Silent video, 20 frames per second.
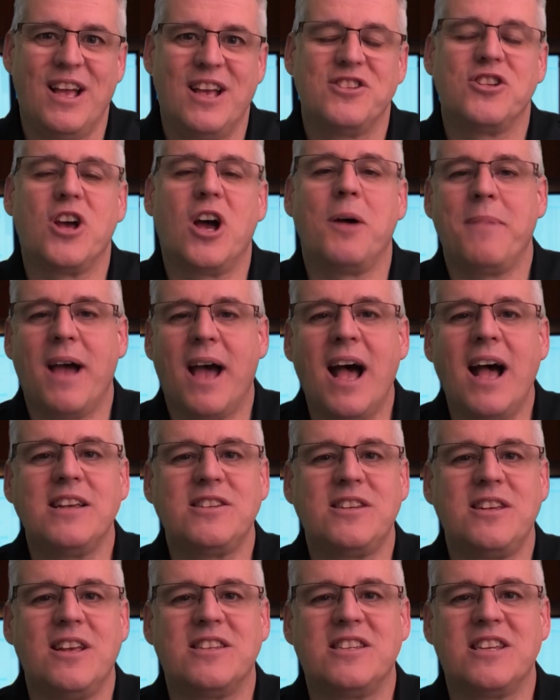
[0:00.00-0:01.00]
So I'm
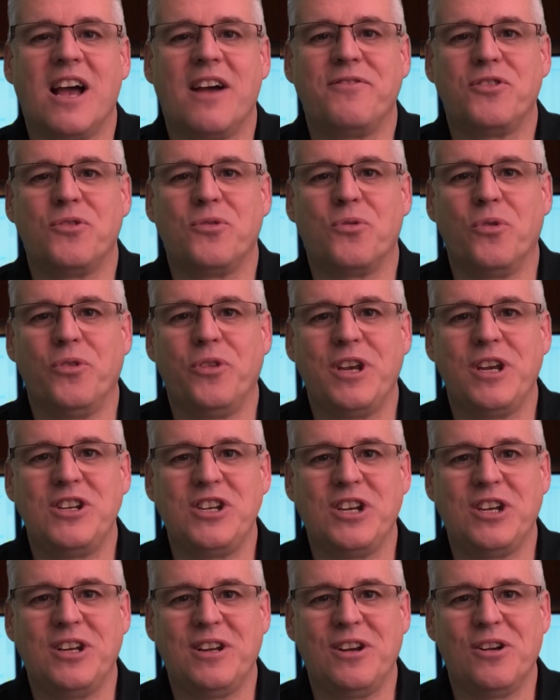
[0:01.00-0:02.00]
asking this after all
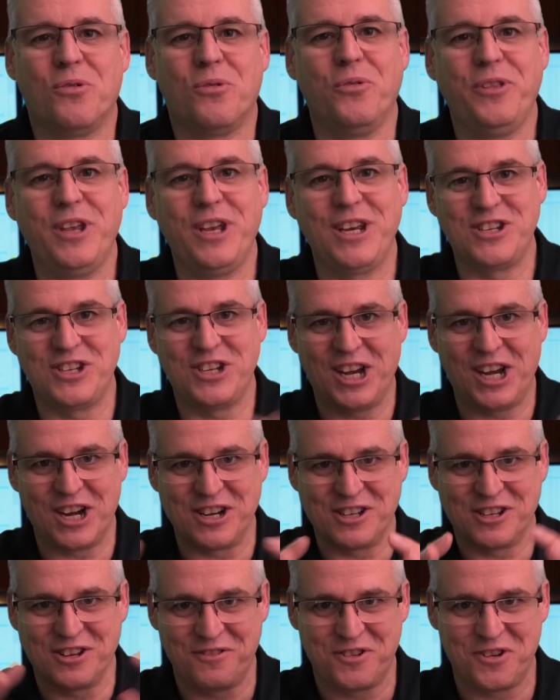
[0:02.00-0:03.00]
these
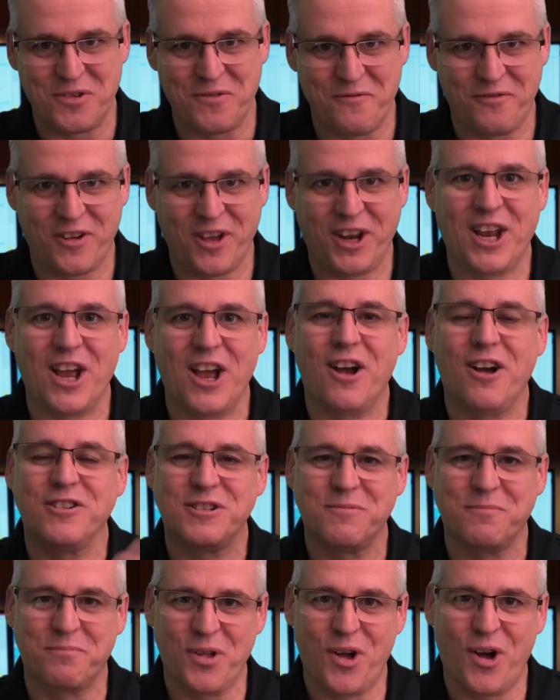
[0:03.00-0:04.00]
years of doing
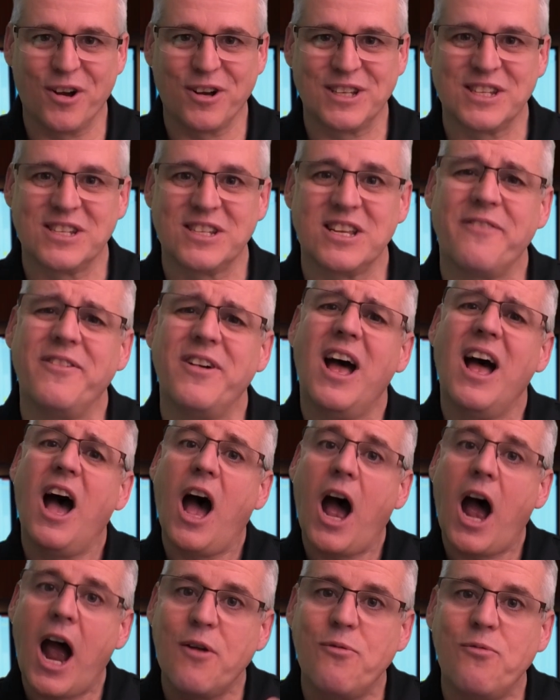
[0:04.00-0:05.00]
videos and blogs and stuff.
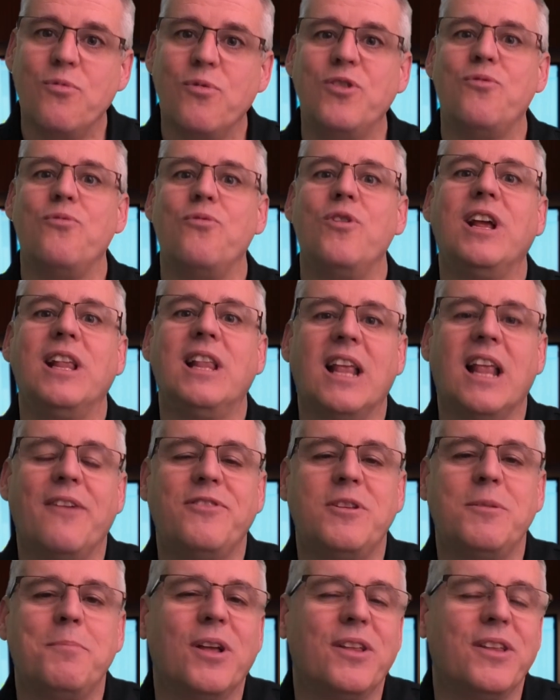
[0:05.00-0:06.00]
I would really
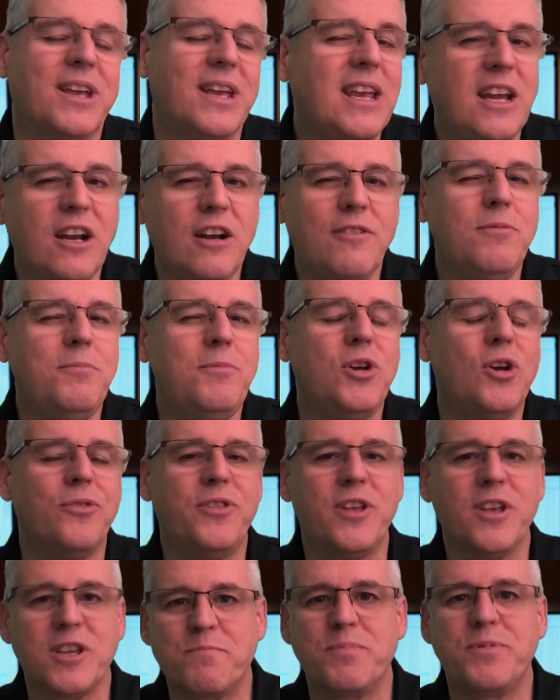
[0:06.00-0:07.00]
love to be able to hear from you
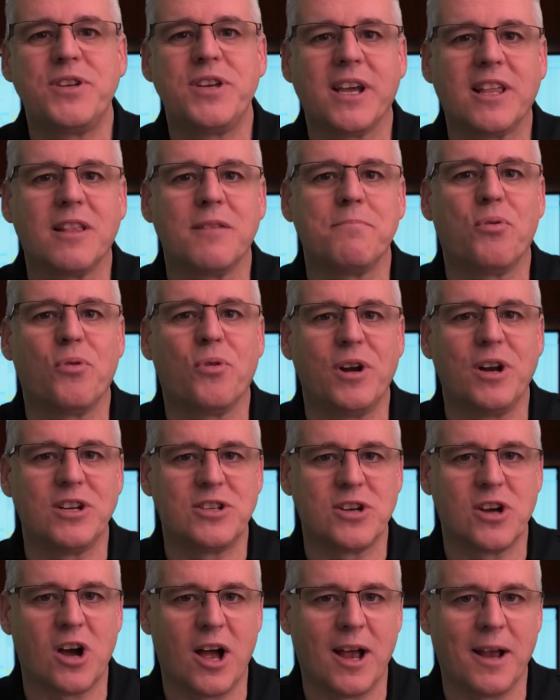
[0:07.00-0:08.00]
at this particular point in
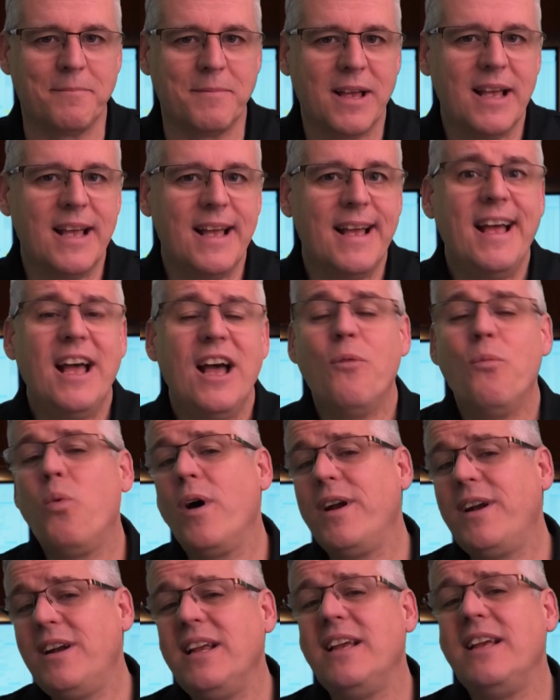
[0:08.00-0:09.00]
time,
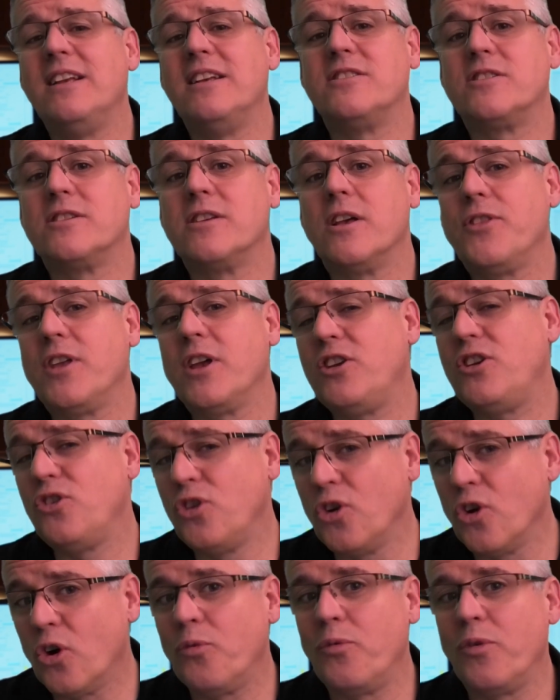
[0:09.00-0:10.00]
what it is that
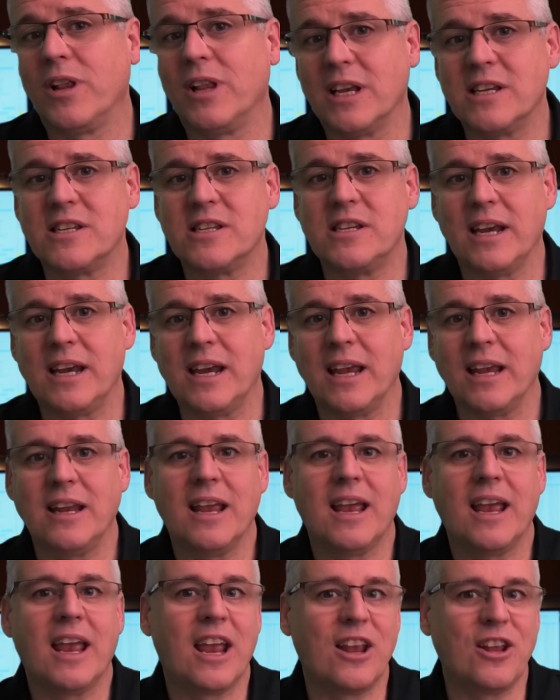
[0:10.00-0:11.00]
you're really
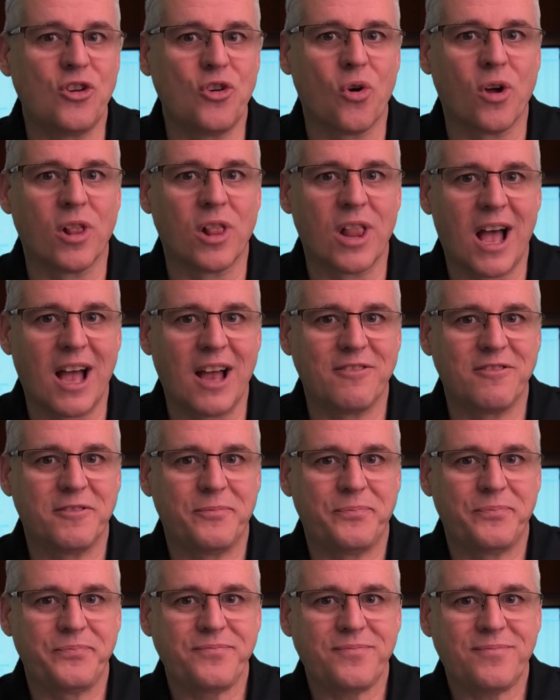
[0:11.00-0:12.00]
seeking in your life.
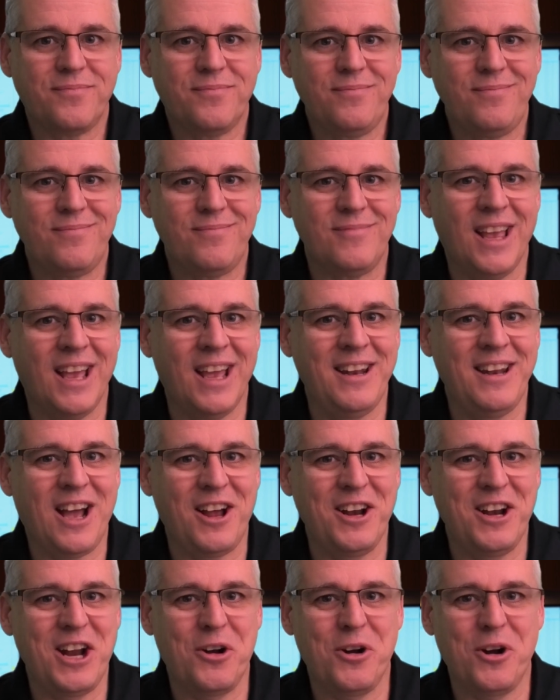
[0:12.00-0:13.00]
And
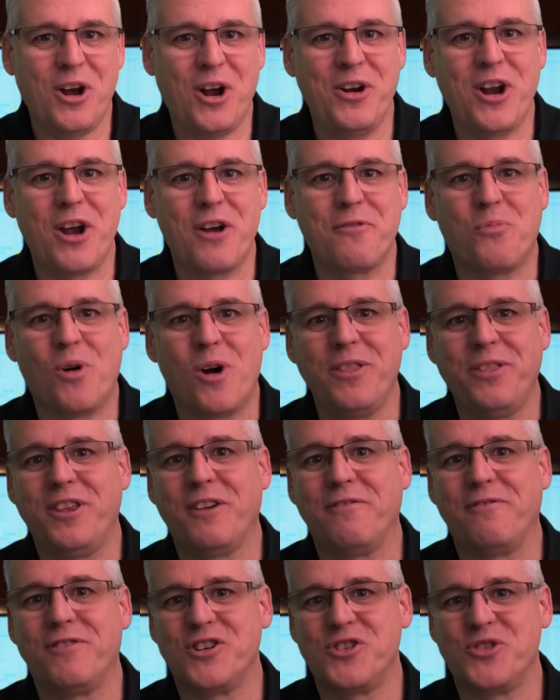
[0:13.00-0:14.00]
I know one
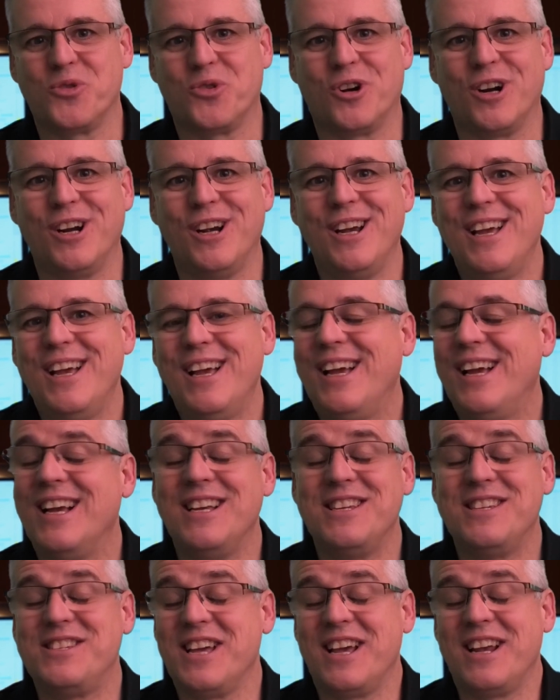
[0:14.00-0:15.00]
thing for sure
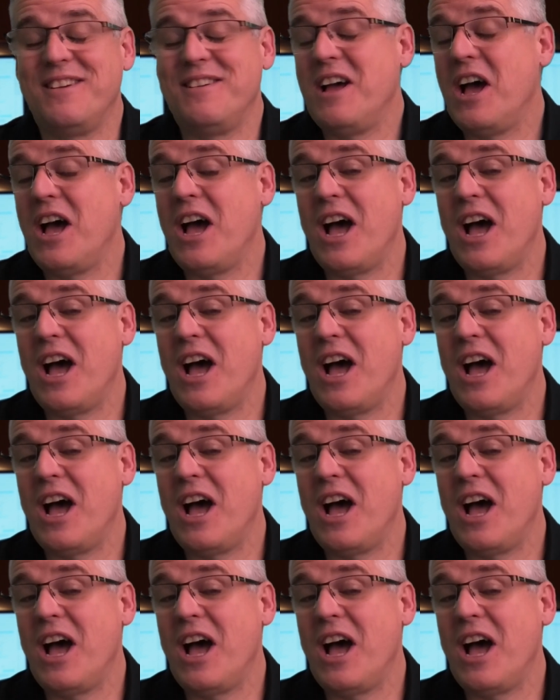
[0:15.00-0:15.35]
is that